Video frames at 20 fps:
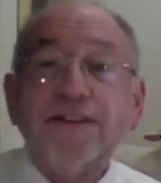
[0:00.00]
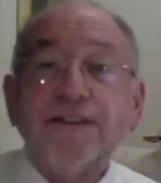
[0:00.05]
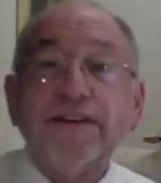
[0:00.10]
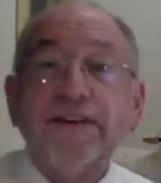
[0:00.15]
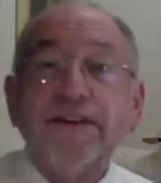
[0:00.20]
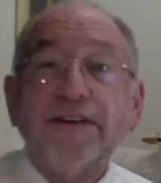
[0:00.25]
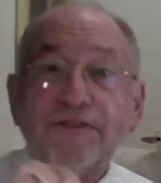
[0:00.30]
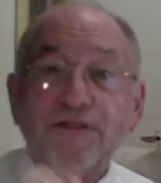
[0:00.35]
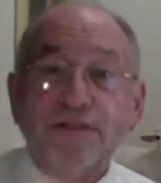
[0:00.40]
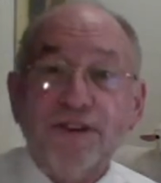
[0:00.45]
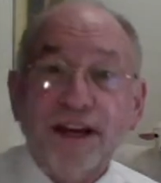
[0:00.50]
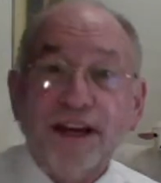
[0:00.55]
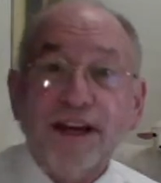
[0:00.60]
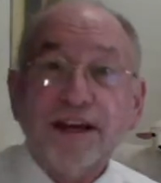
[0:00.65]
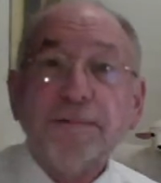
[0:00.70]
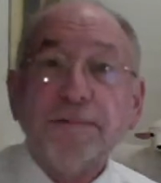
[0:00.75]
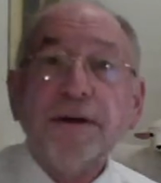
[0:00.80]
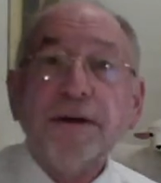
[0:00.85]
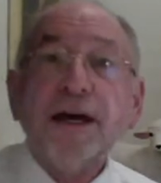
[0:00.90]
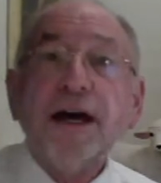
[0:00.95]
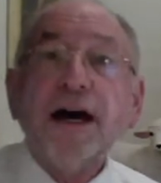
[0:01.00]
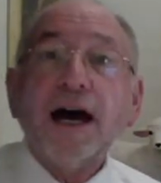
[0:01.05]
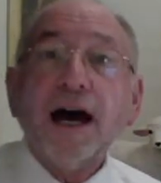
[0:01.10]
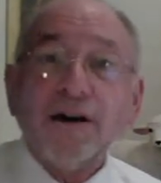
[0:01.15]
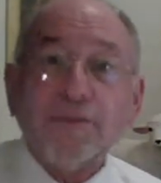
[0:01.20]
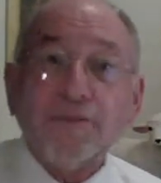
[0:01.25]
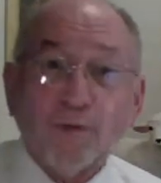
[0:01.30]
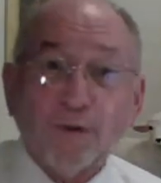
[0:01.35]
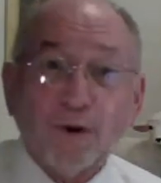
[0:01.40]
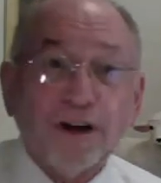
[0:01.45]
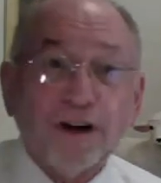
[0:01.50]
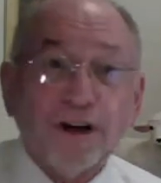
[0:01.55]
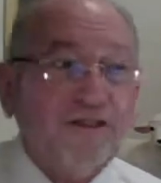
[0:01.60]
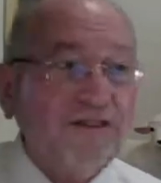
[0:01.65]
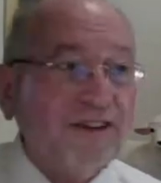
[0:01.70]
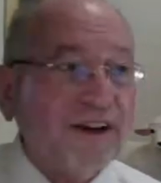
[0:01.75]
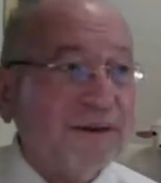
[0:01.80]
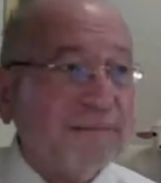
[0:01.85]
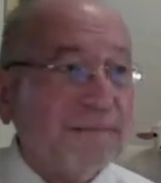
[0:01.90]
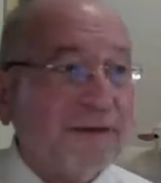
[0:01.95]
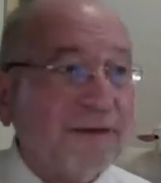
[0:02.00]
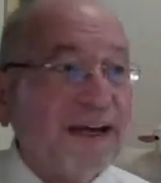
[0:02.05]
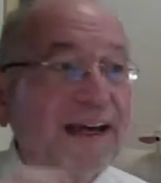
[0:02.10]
the freedom of worship.